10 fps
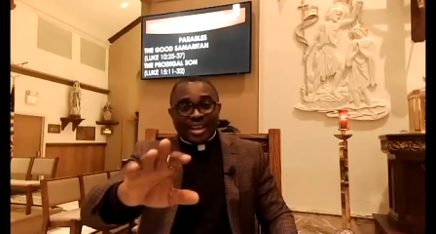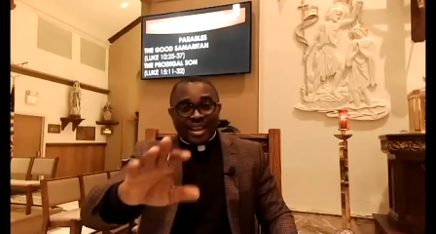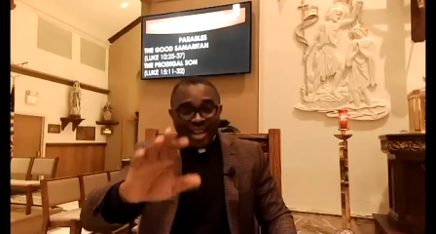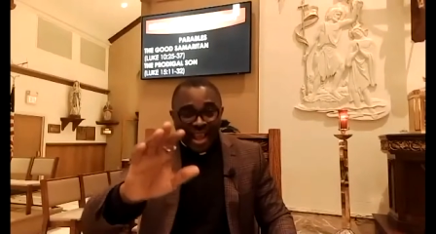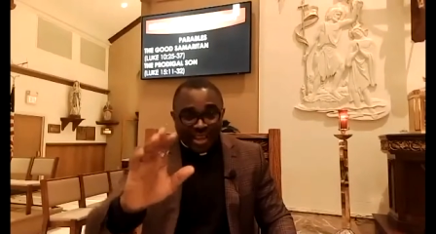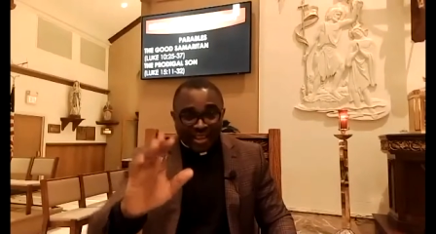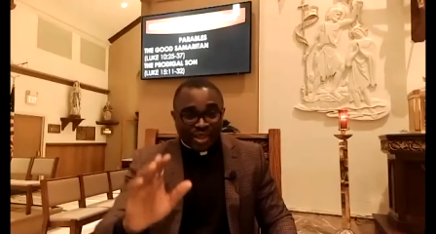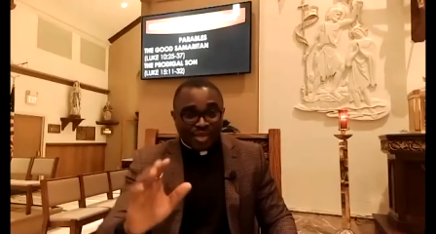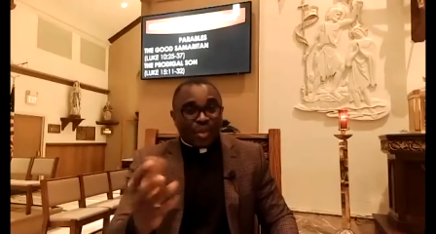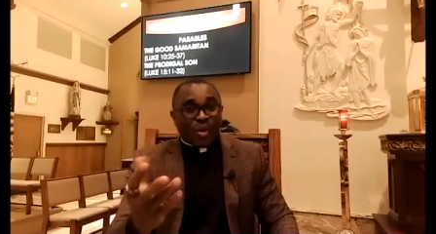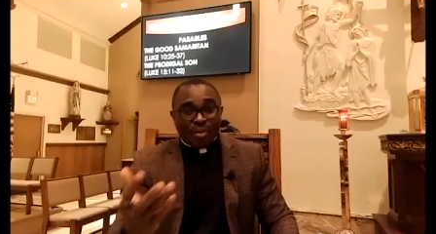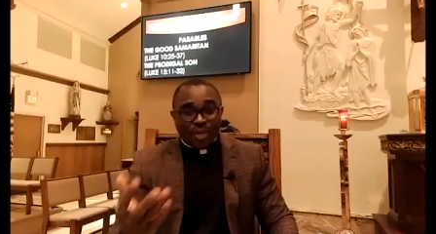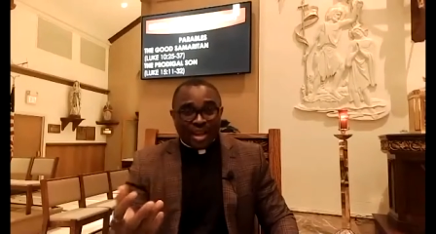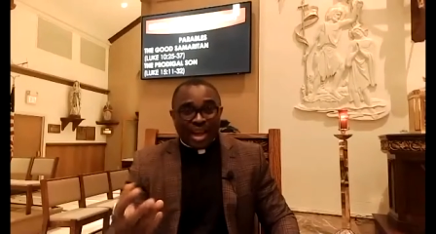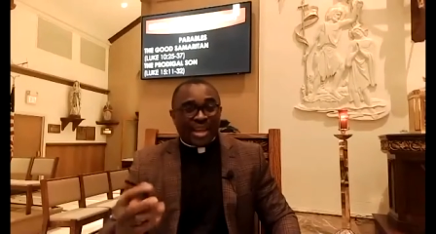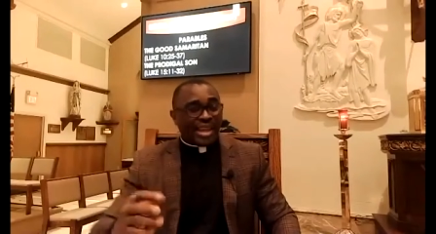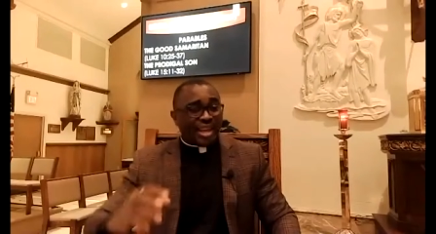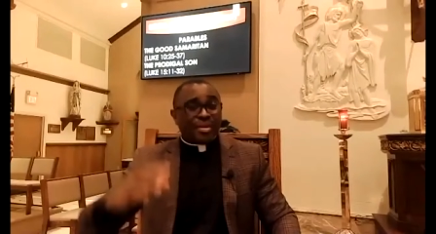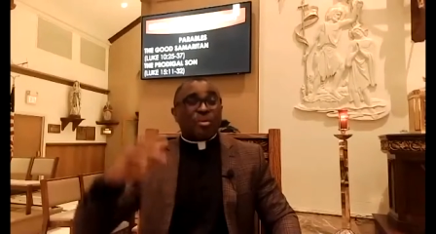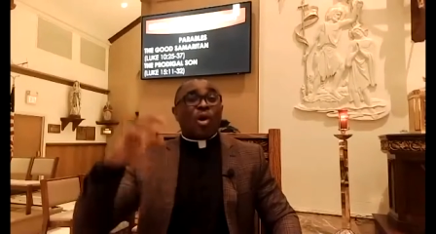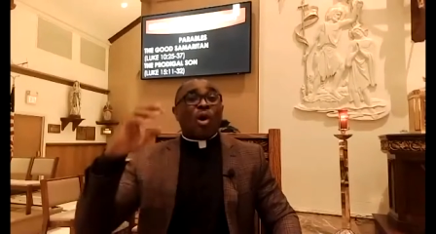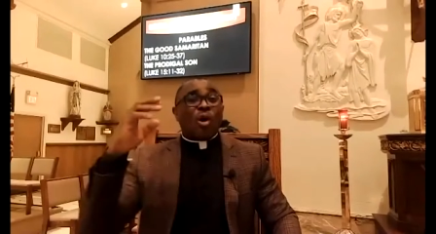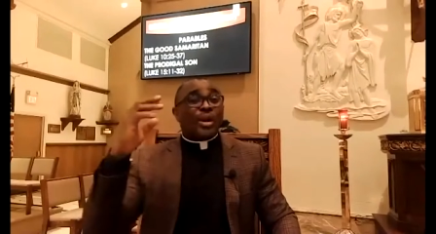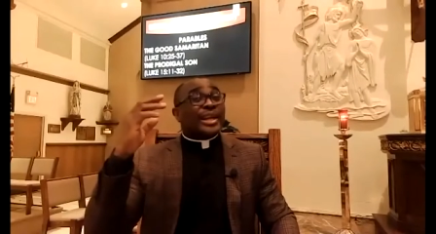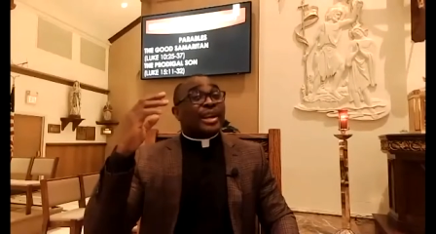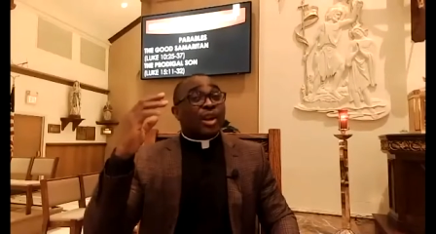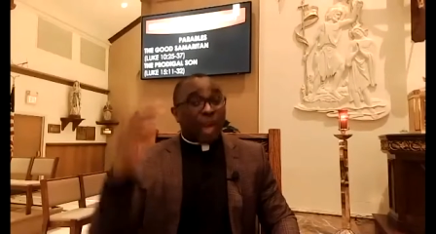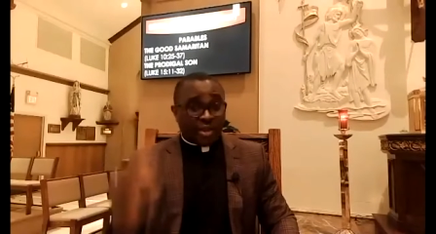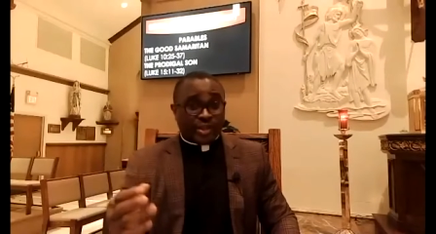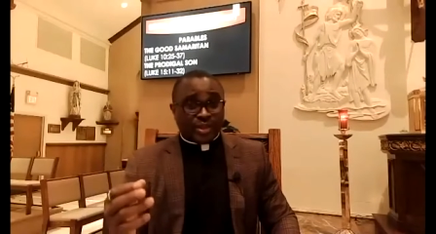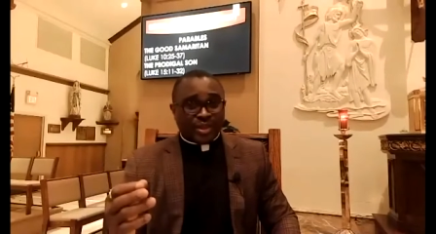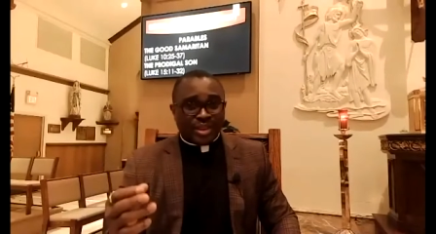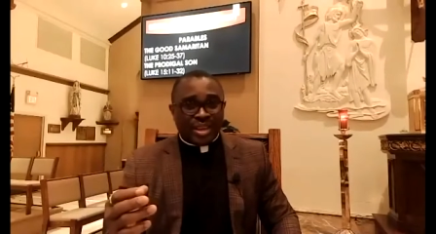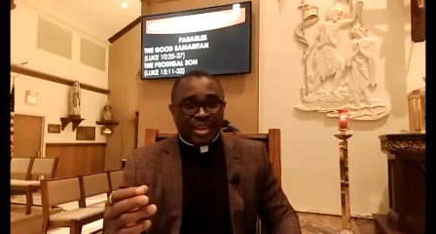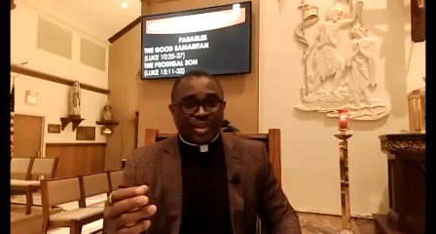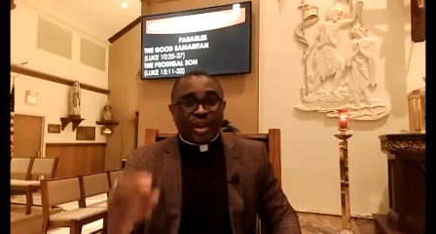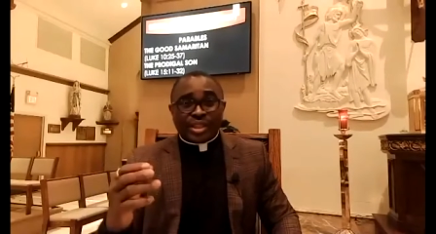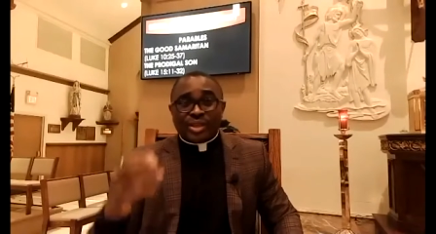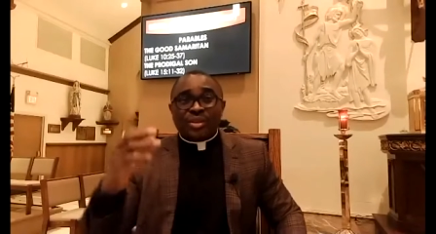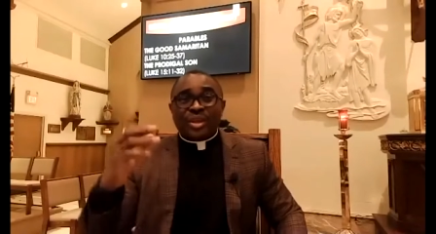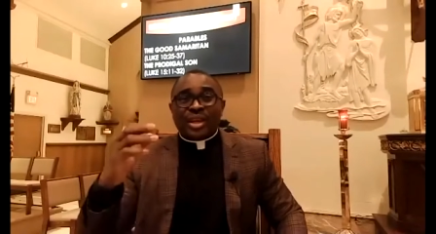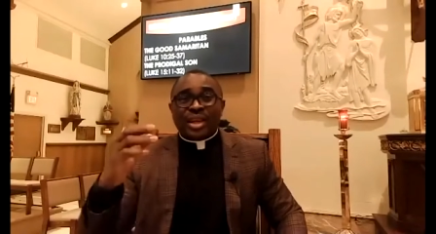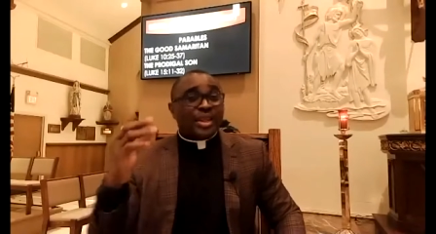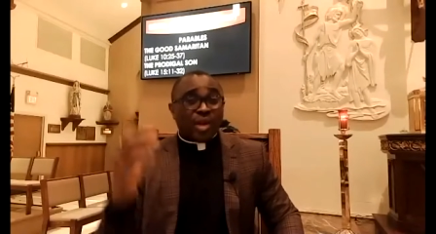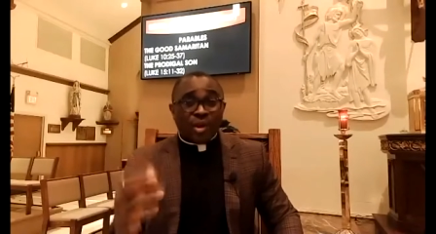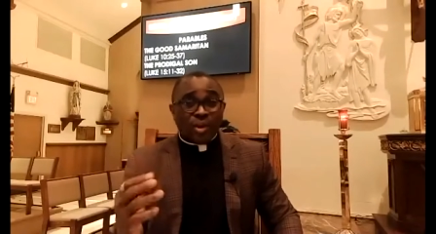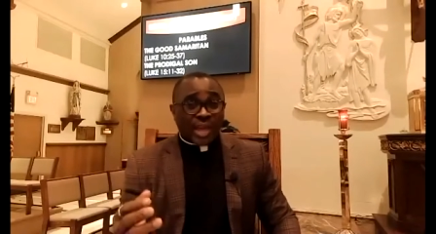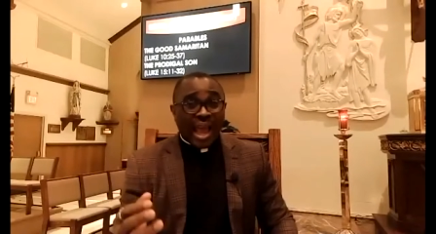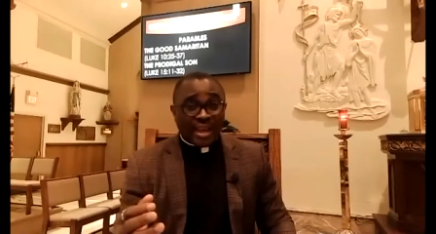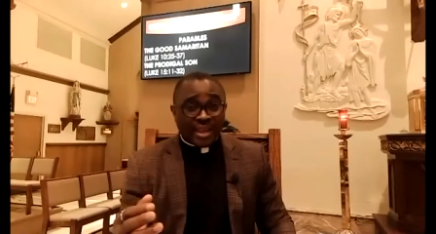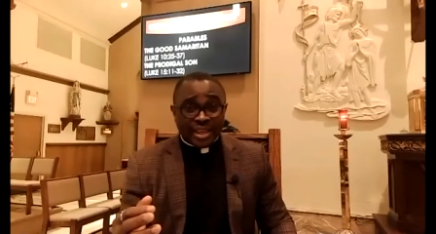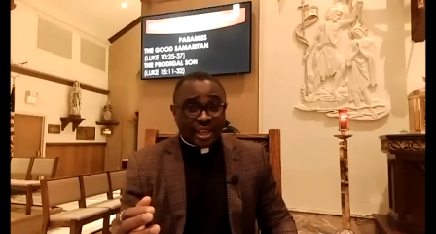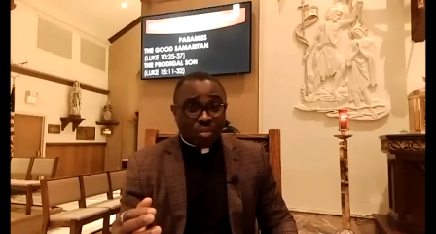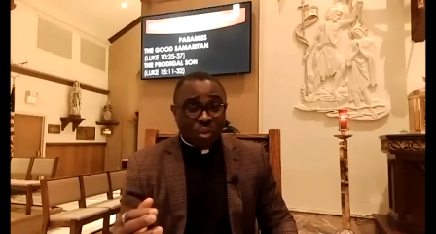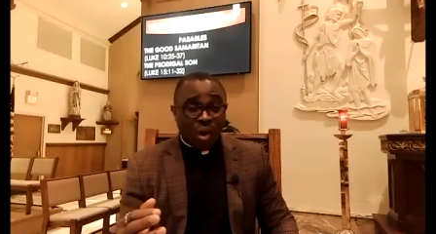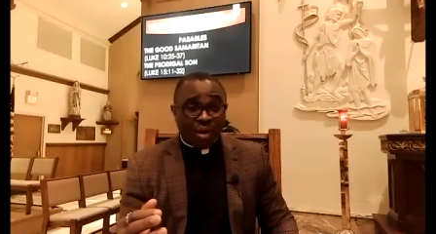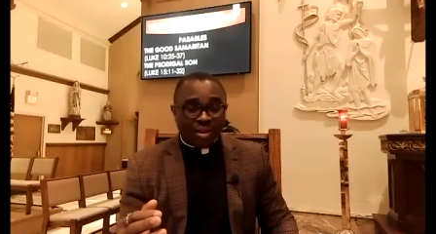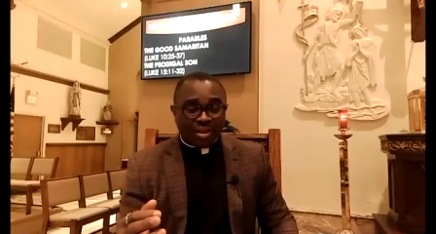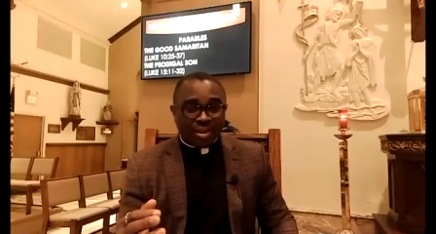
He asked him, come in, and he gave him all he lost. Nothing, he did not lose anything anymore.